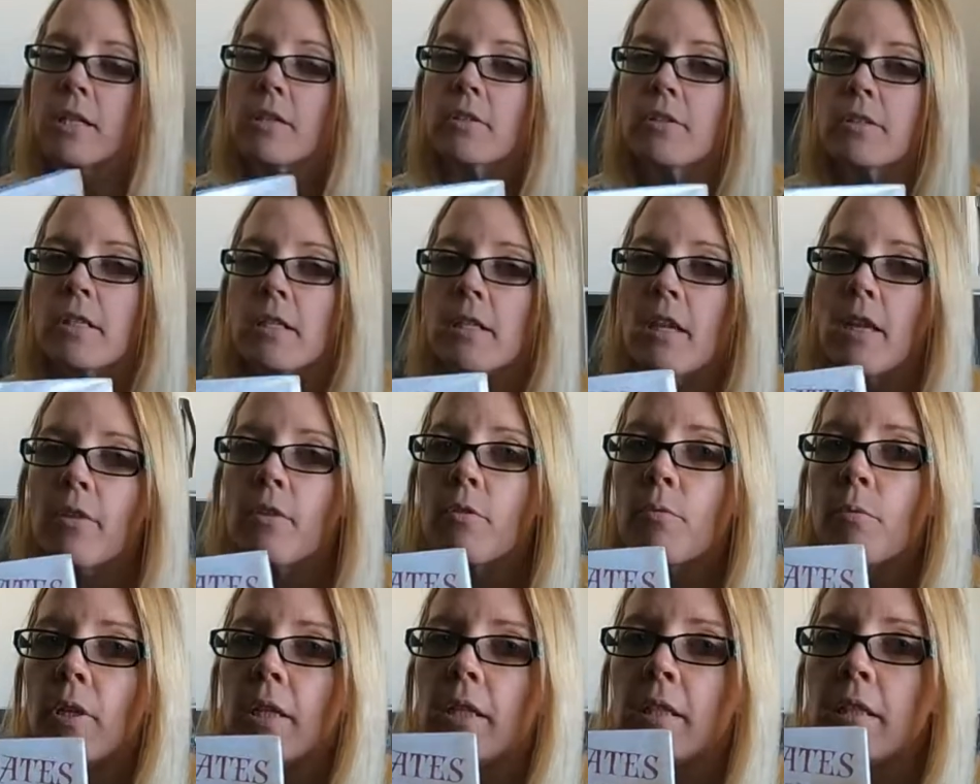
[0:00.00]
here's
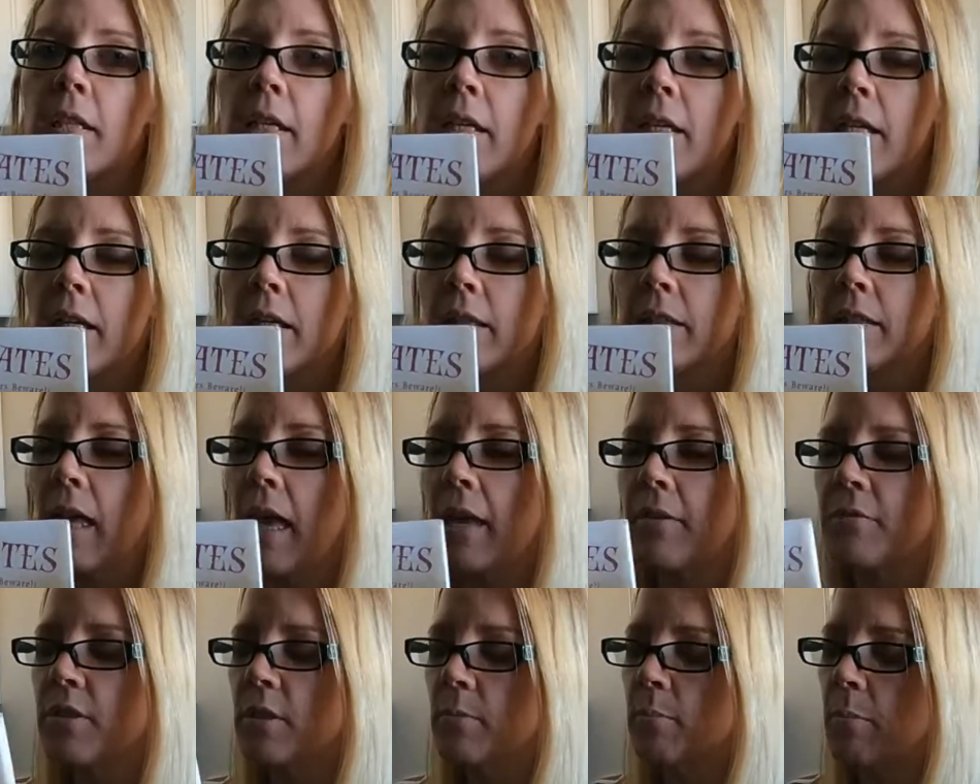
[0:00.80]
another one,
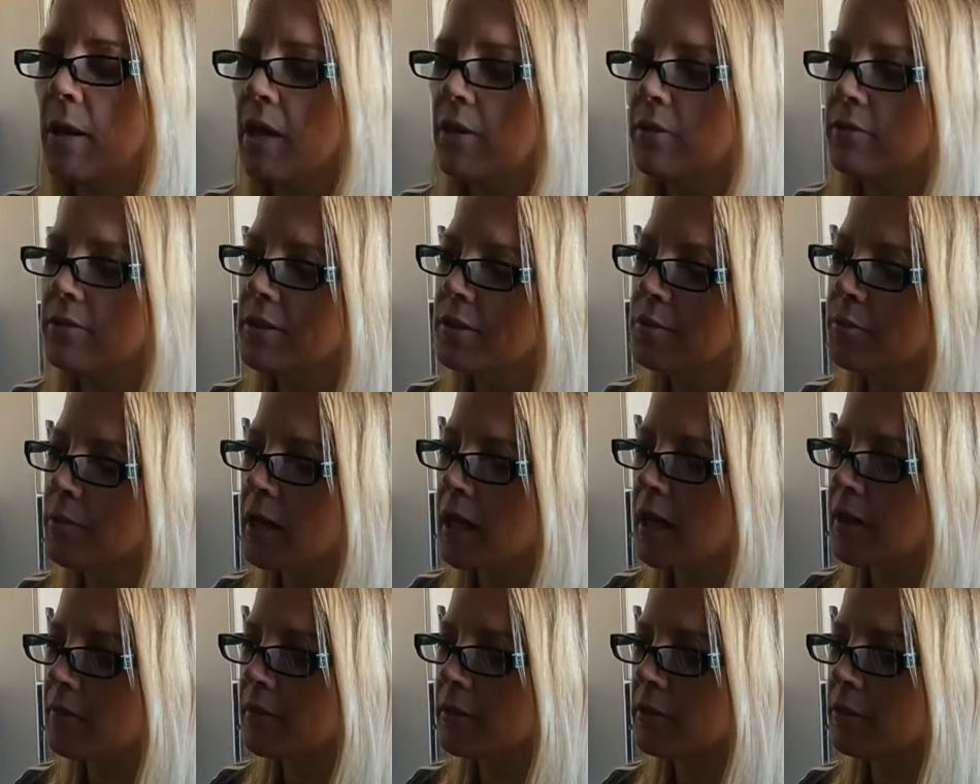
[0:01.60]
Lives of the Pirate. This one
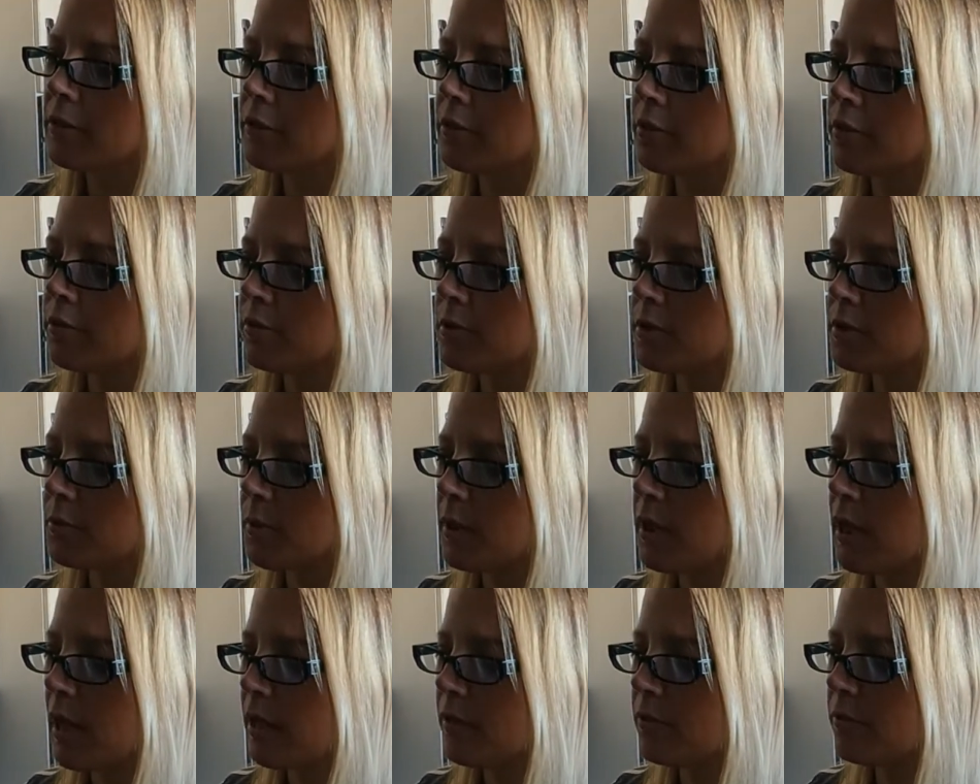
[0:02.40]
I haven't looked through. This
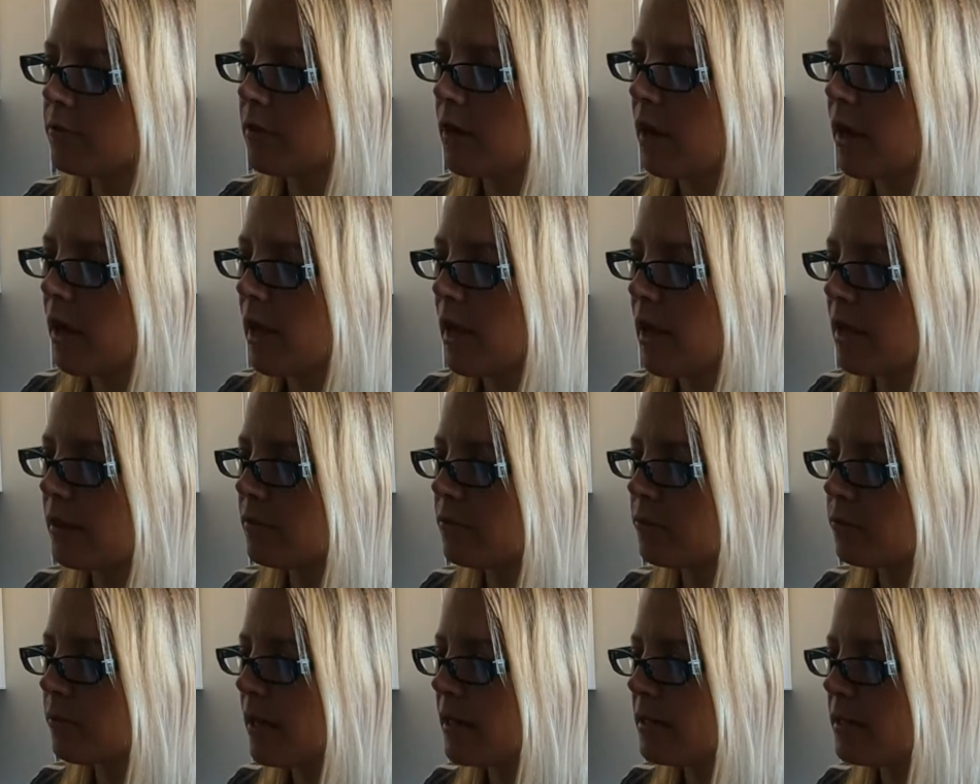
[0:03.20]
one I hadn't I
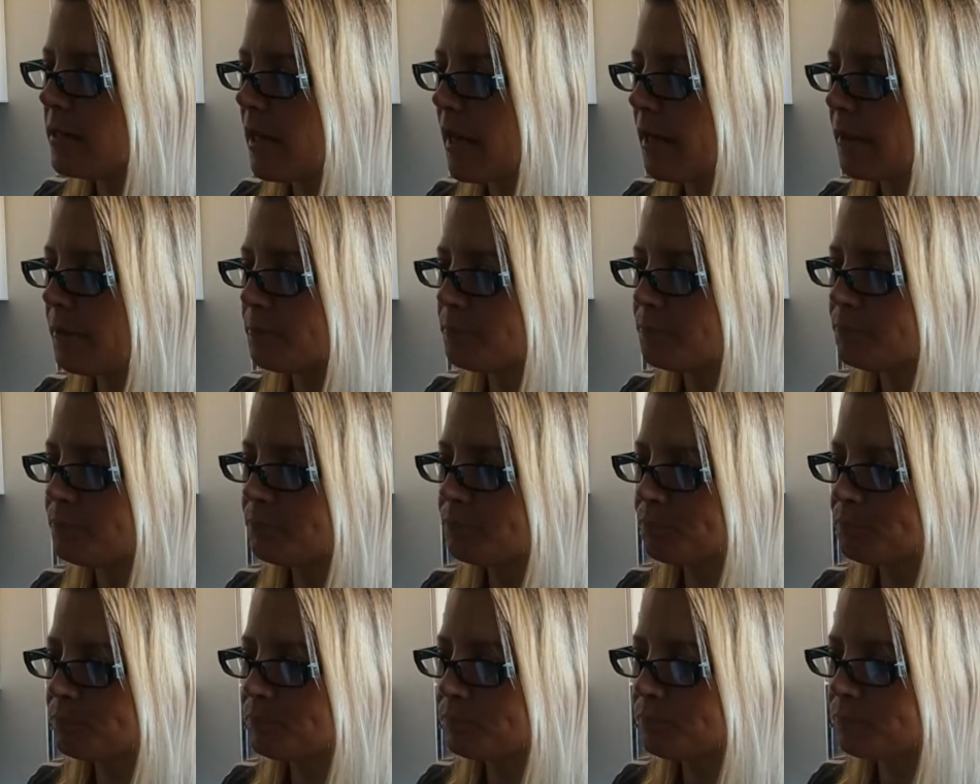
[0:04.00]
hadn't read yet.
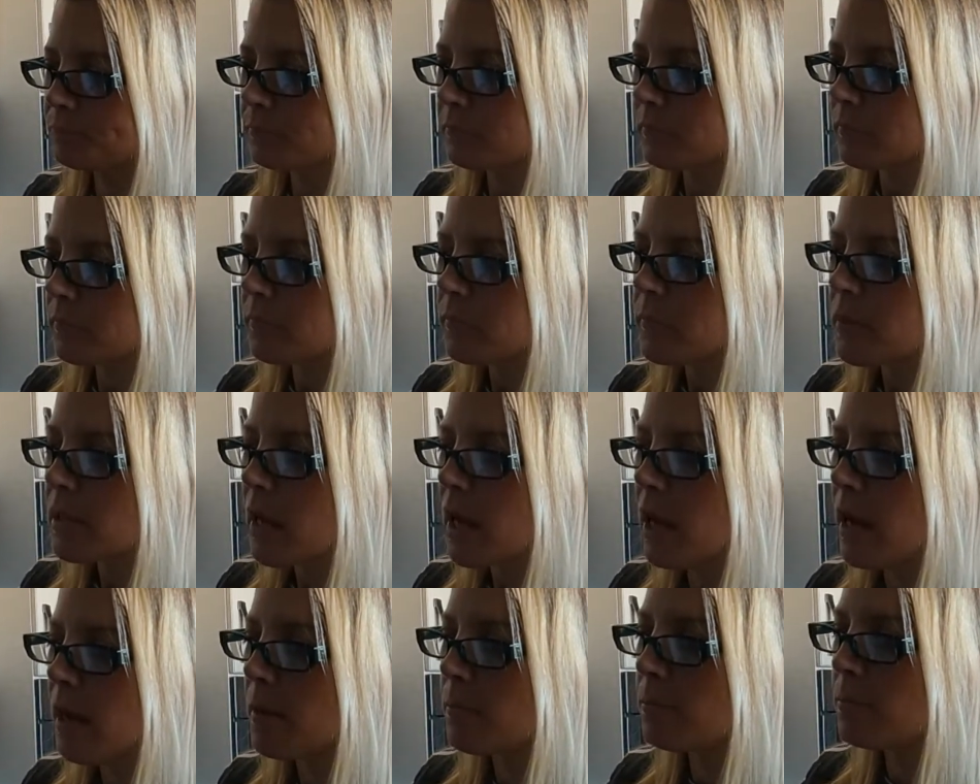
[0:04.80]

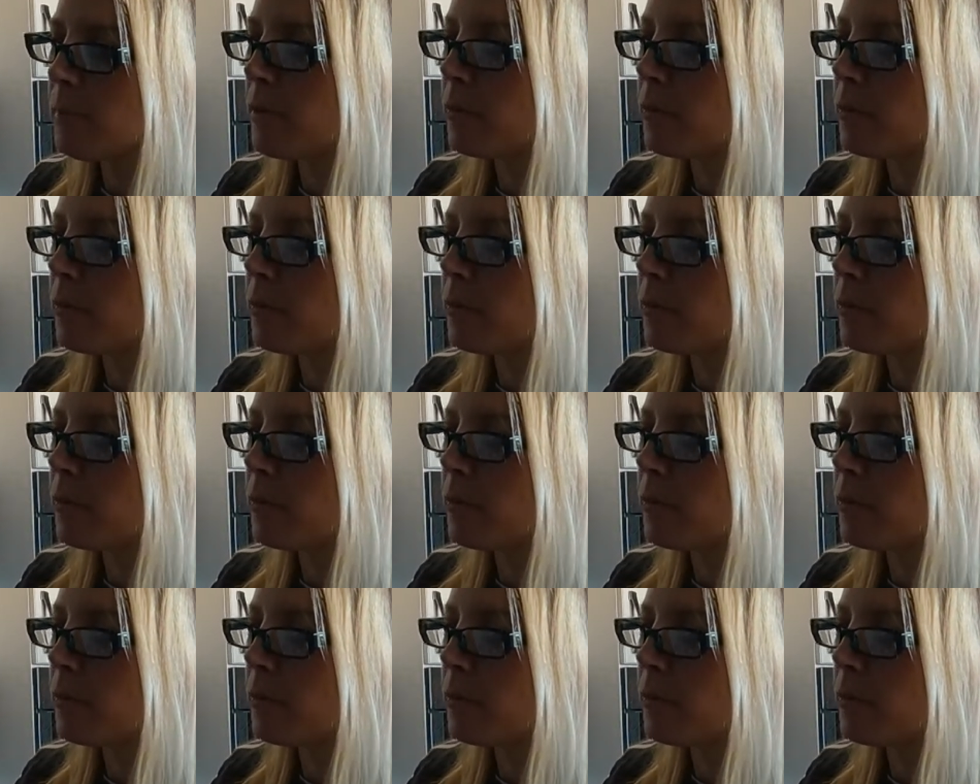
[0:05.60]
Um,